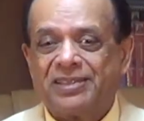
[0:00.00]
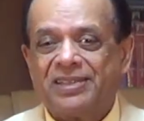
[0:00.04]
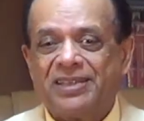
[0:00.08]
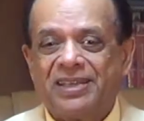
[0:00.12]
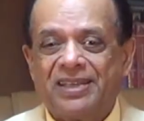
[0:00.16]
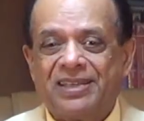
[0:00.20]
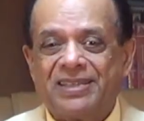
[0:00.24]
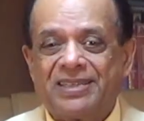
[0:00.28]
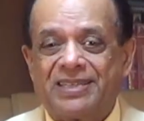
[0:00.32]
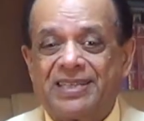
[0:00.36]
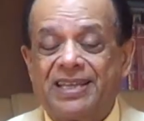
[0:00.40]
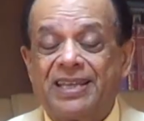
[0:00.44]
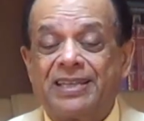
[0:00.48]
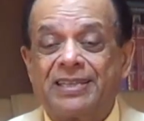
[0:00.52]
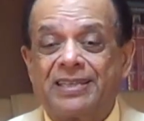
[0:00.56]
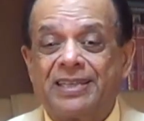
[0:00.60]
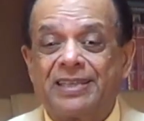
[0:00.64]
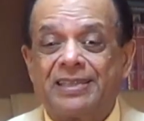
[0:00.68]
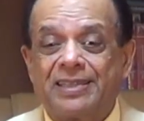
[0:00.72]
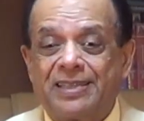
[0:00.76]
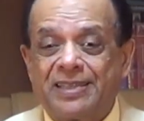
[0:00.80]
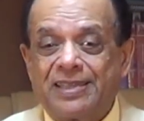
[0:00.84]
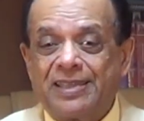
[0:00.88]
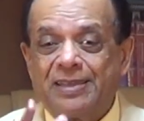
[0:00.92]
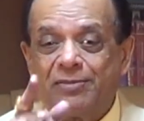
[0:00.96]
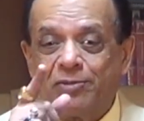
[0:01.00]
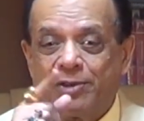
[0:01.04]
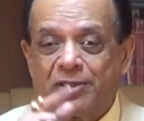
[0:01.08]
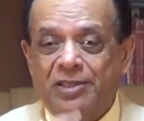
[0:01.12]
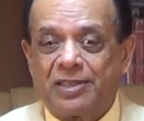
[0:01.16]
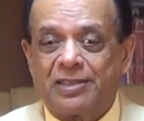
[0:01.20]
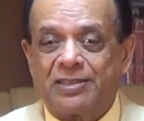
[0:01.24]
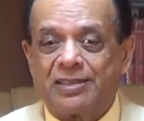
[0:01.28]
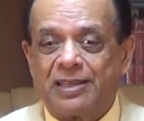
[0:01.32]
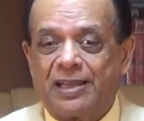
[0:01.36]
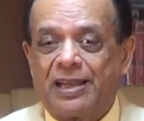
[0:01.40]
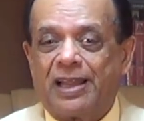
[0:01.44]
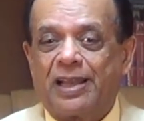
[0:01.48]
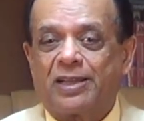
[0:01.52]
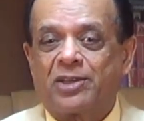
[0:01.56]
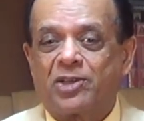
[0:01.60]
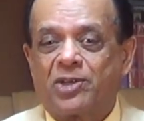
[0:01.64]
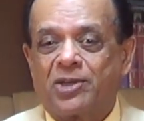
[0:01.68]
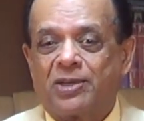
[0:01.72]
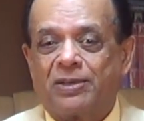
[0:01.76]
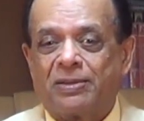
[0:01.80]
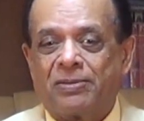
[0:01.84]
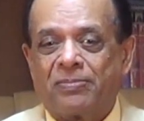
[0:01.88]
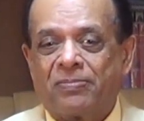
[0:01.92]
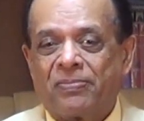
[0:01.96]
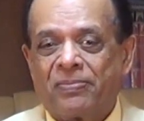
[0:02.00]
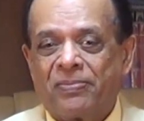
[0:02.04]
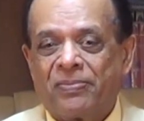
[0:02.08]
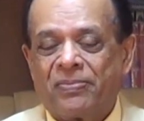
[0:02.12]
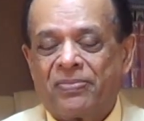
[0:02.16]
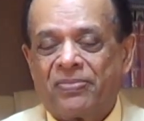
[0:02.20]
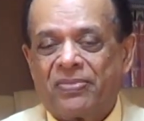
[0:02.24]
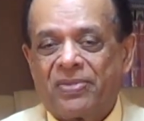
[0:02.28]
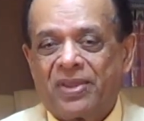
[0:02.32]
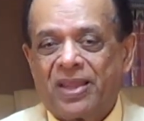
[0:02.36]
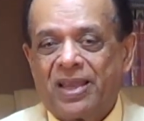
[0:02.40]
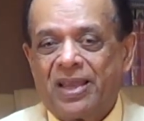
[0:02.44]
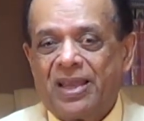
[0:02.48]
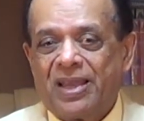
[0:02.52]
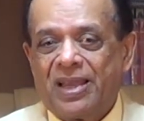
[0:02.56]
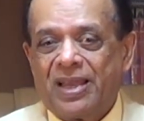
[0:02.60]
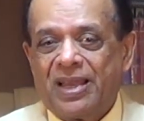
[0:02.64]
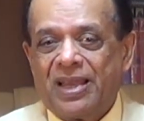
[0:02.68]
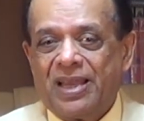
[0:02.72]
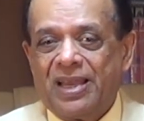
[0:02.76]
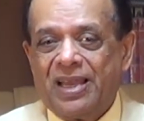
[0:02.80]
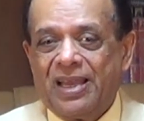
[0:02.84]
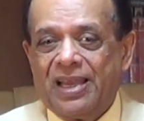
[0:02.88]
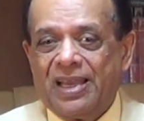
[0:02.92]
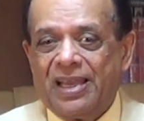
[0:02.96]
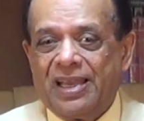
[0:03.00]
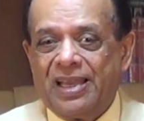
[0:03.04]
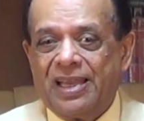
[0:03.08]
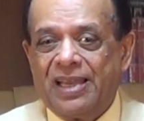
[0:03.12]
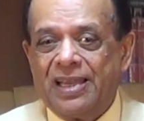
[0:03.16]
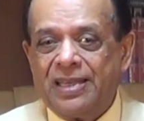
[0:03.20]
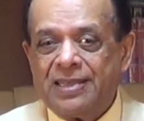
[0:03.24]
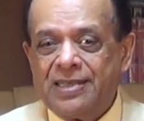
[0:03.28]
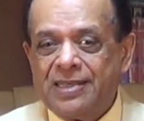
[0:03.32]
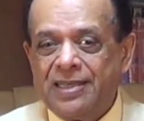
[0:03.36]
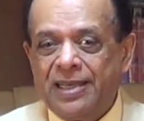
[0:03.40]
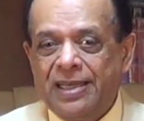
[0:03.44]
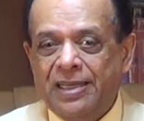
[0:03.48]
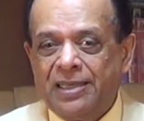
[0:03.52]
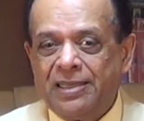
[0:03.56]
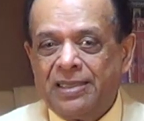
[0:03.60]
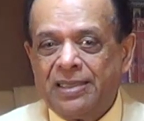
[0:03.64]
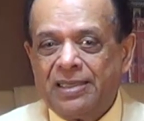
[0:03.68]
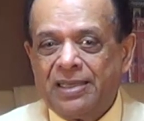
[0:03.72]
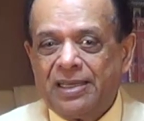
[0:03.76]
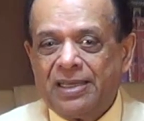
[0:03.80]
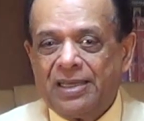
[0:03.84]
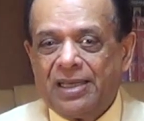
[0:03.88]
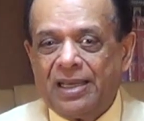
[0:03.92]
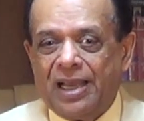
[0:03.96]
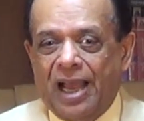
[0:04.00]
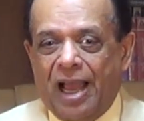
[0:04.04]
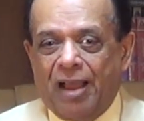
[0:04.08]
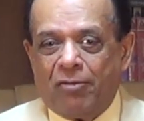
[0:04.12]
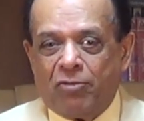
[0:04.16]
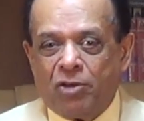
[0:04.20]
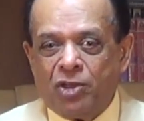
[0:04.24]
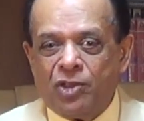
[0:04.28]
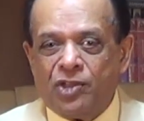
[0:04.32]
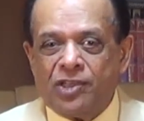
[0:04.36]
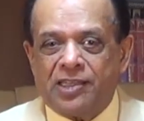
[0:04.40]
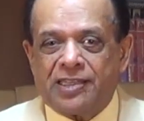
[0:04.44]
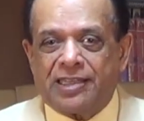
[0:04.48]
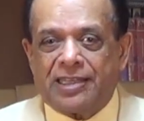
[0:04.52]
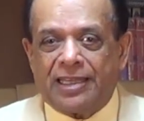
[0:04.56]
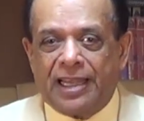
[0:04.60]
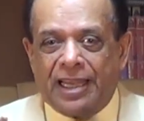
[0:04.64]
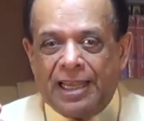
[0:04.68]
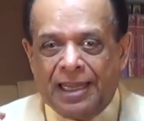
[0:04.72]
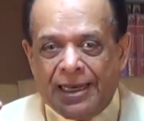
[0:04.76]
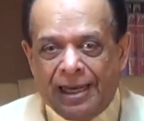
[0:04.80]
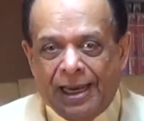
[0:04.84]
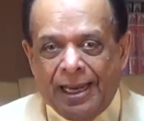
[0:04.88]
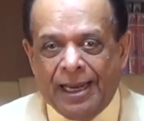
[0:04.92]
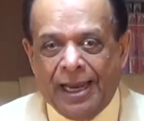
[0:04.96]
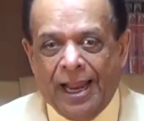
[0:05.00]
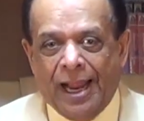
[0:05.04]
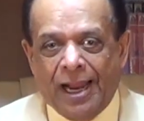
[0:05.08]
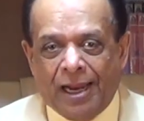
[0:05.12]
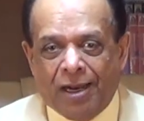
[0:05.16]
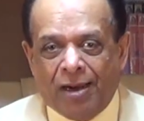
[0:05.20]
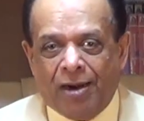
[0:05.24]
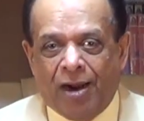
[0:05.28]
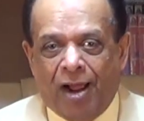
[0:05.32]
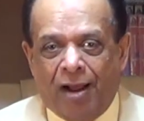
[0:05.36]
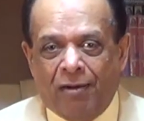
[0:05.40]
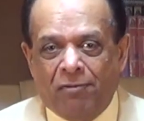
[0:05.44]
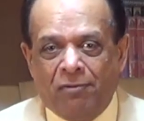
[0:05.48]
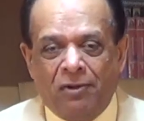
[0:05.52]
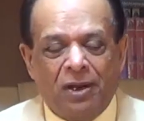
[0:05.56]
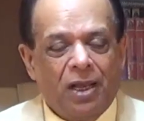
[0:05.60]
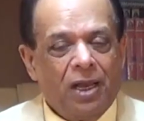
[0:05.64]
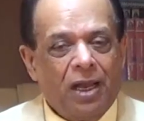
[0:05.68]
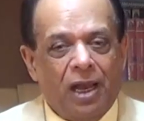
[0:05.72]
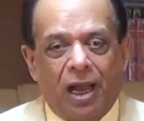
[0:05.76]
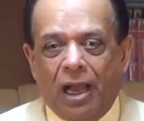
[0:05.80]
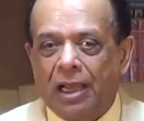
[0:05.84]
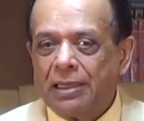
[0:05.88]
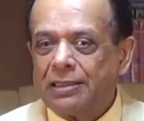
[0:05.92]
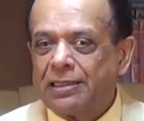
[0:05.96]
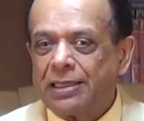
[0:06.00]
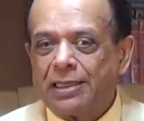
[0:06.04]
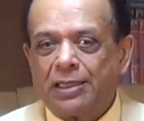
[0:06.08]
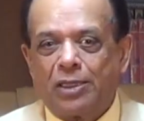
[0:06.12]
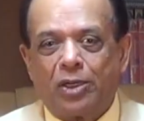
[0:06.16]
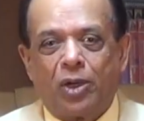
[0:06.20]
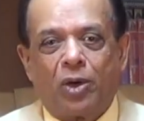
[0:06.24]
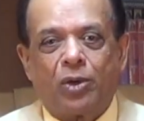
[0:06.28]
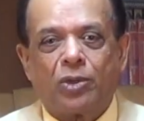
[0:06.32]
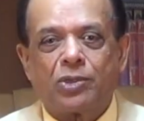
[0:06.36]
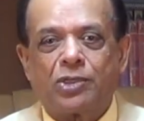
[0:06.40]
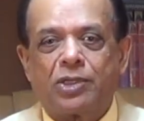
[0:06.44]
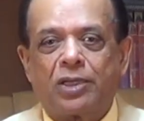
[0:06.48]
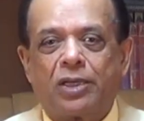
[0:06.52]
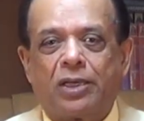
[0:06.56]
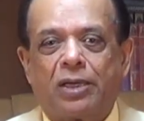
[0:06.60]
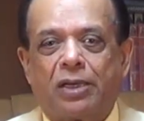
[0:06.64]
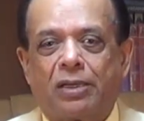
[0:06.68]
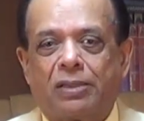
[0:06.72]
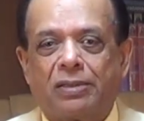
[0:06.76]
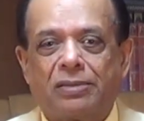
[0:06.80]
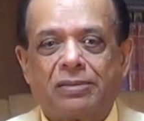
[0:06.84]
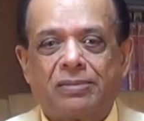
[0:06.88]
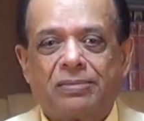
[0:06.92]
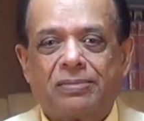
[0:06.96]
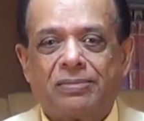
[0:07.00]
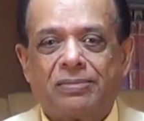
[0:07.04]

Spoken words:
63 was the selection. He said, have you seen an aircraft? I said, no sir.